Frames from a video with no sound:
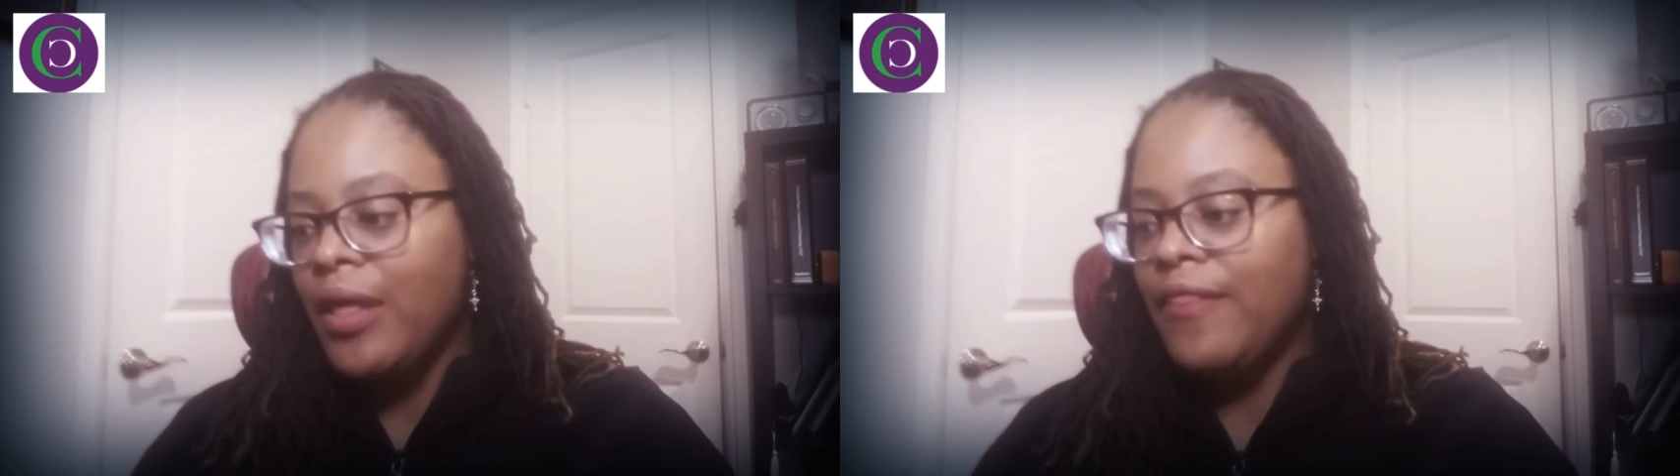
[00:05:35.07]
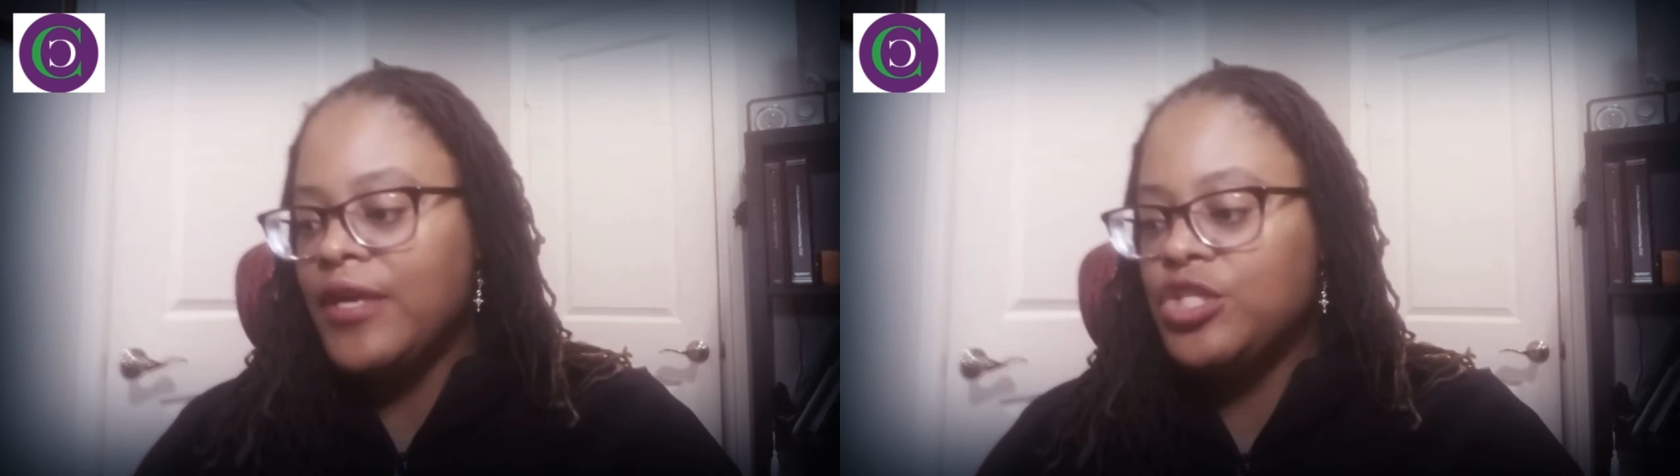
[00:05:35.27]

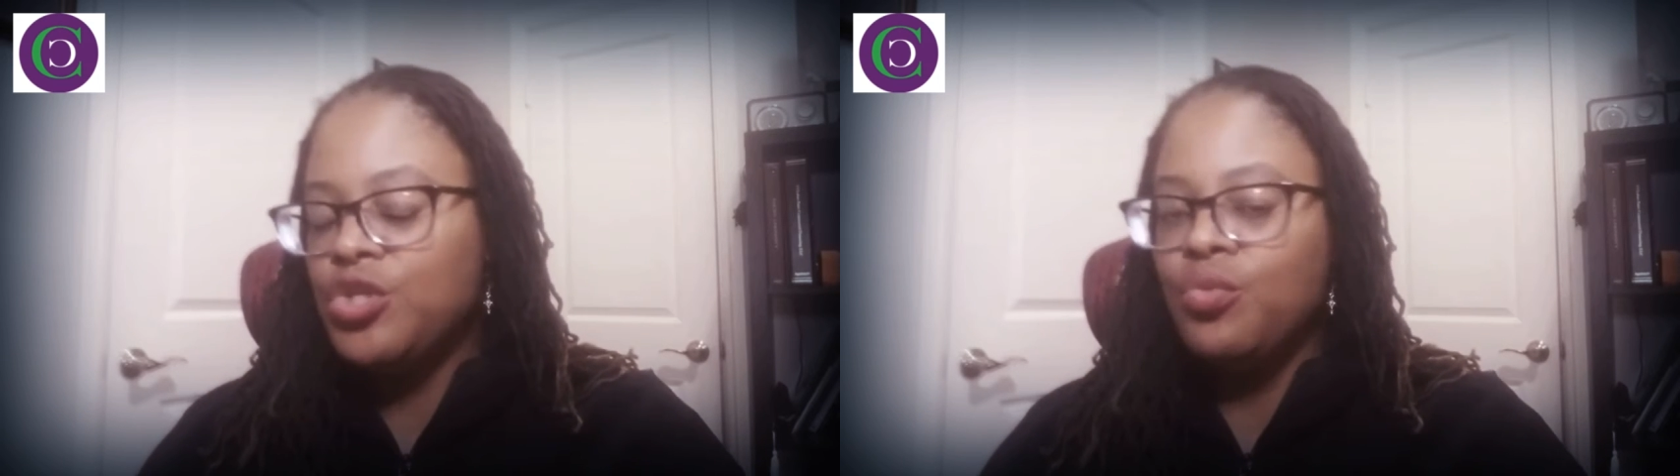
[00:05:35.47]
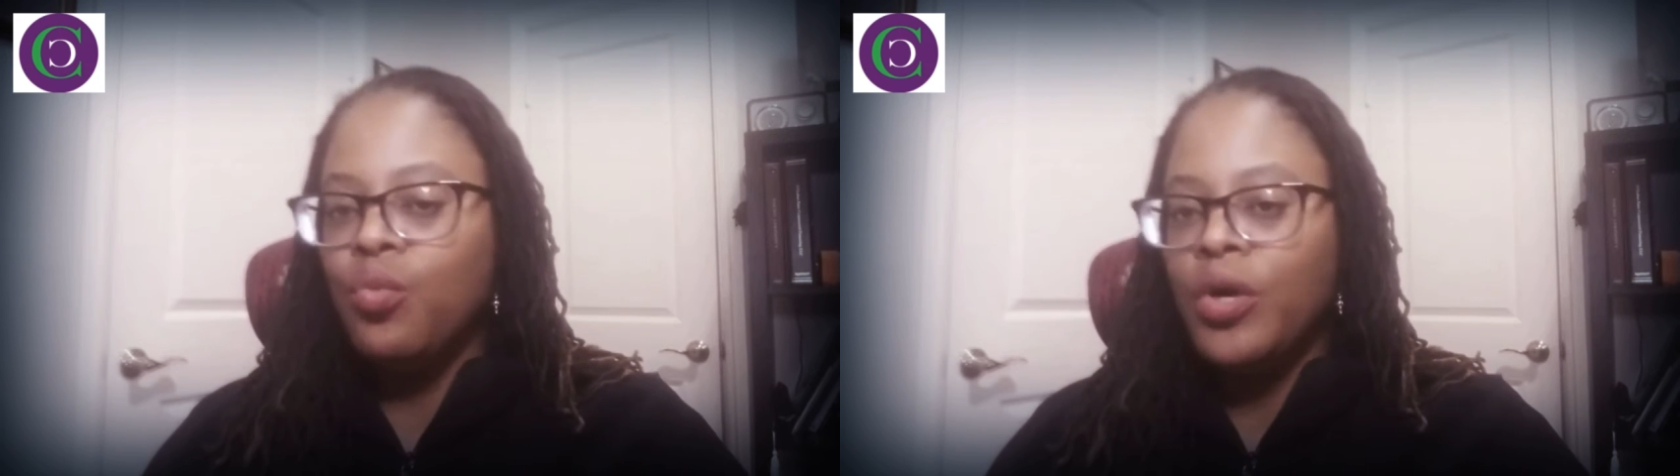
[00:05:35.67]
that
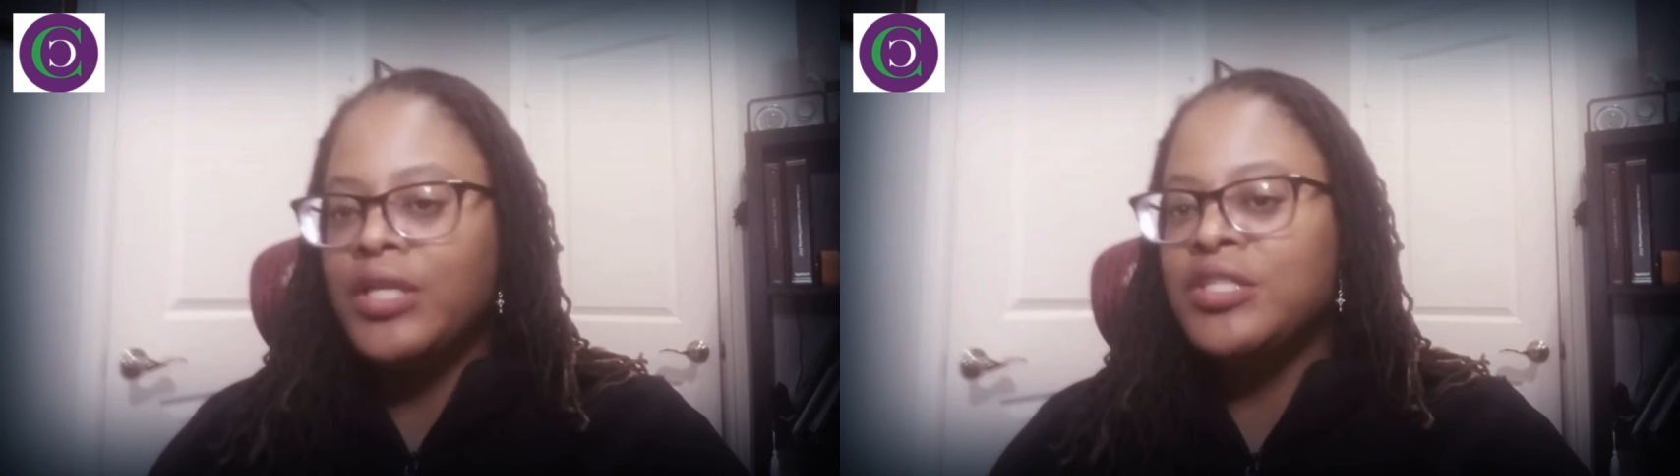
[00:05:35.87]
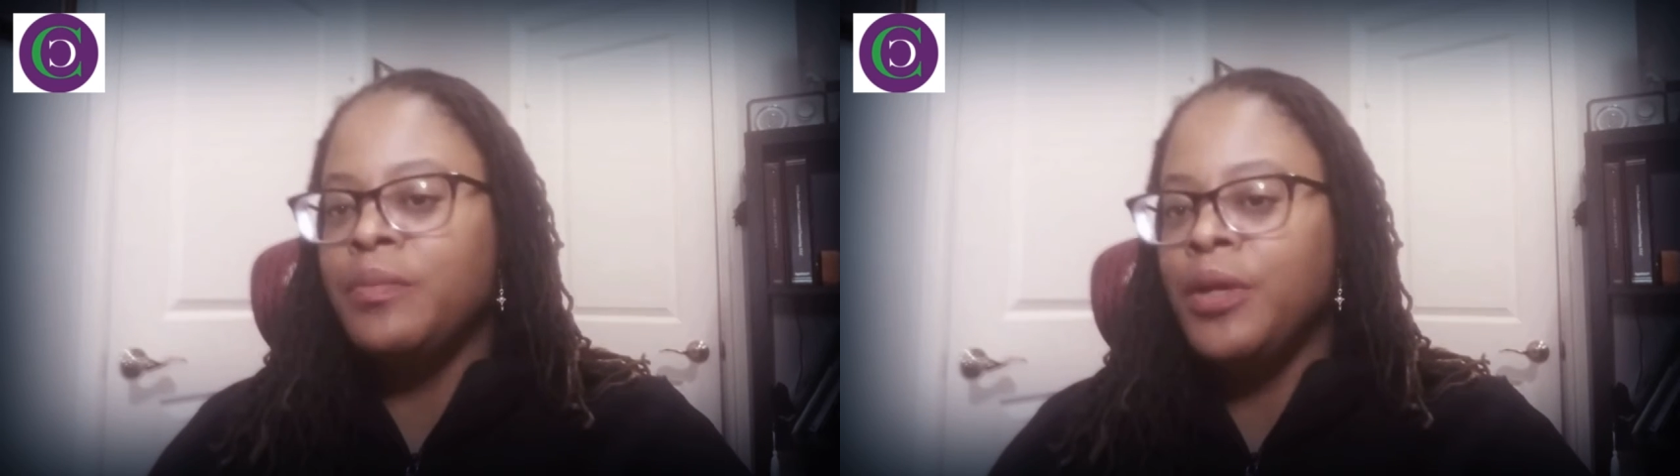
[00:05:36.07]
you
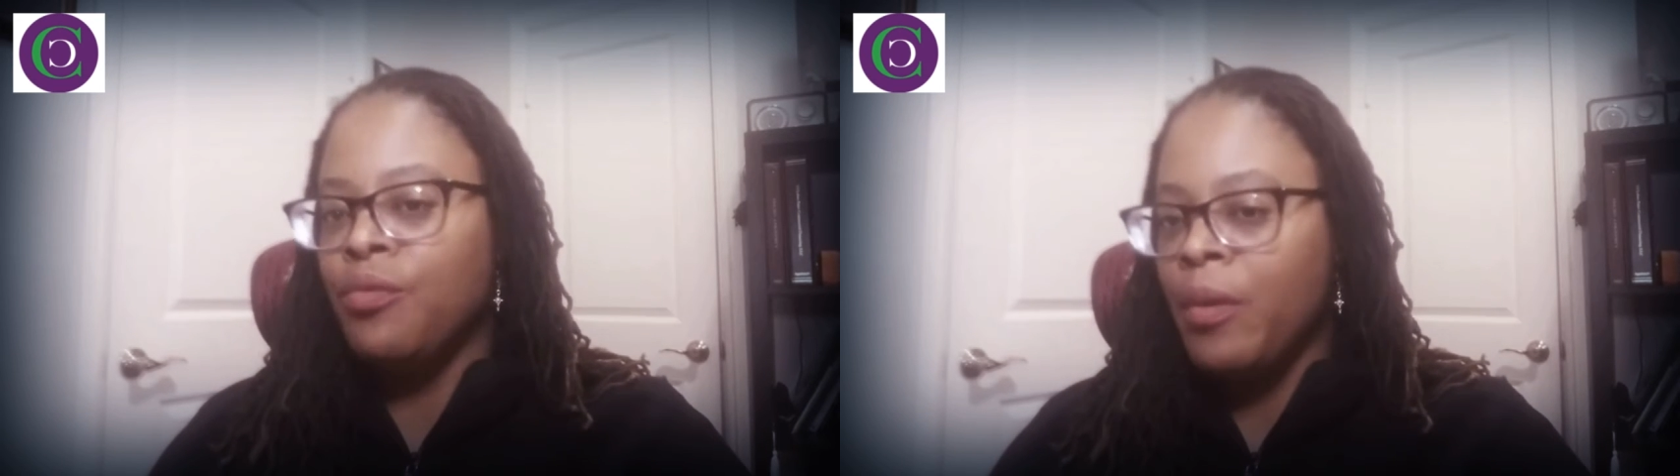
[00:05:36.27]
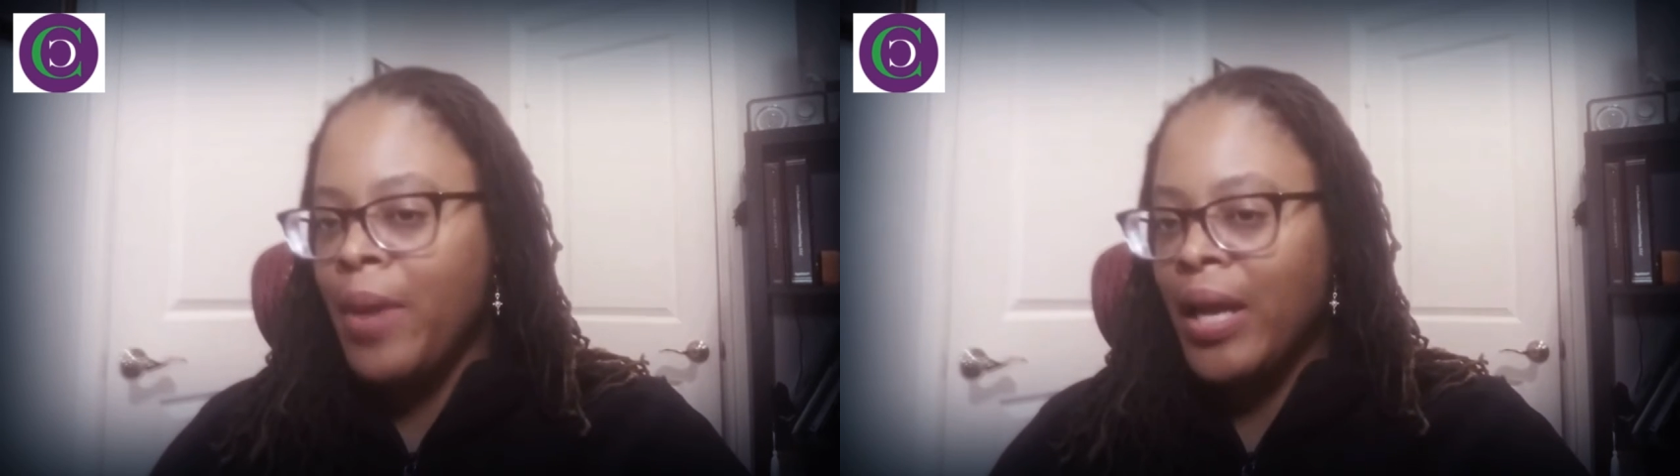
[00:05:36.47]
want to be
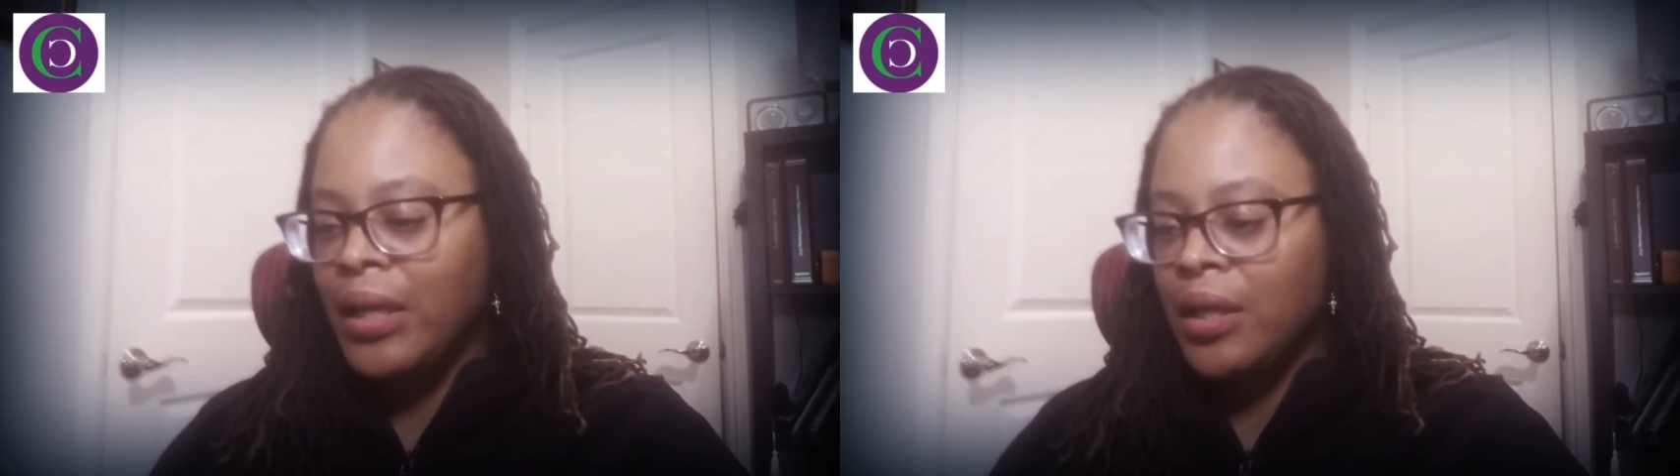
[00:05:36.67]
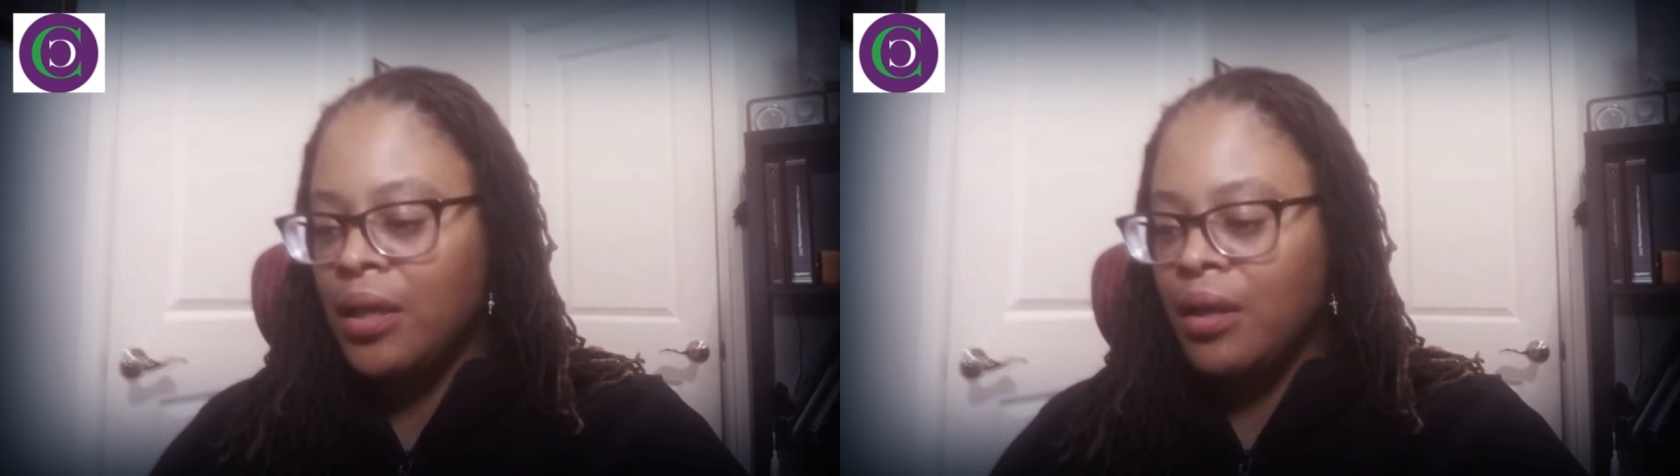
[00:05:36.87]

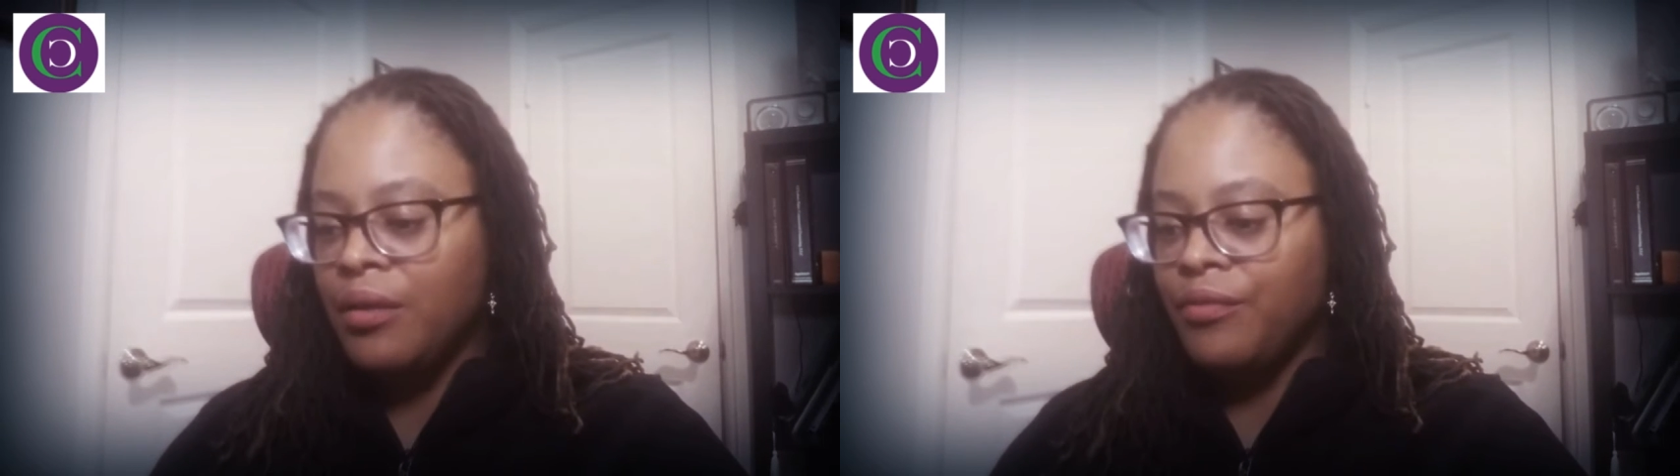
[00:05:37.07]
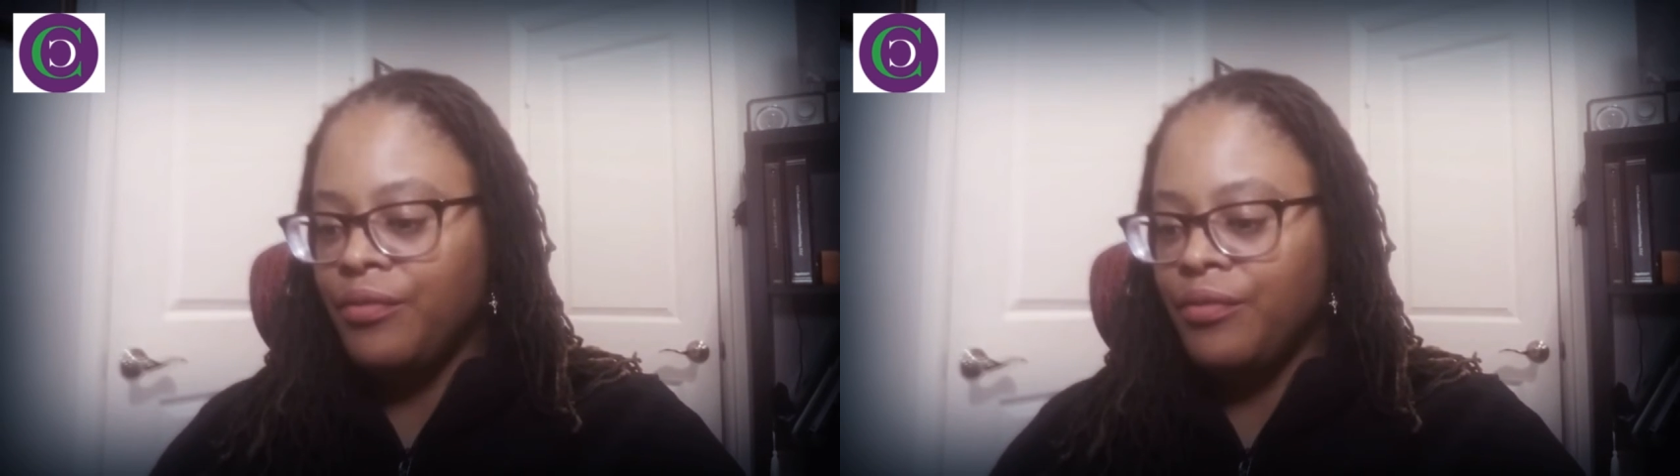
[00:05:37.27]
reminded of.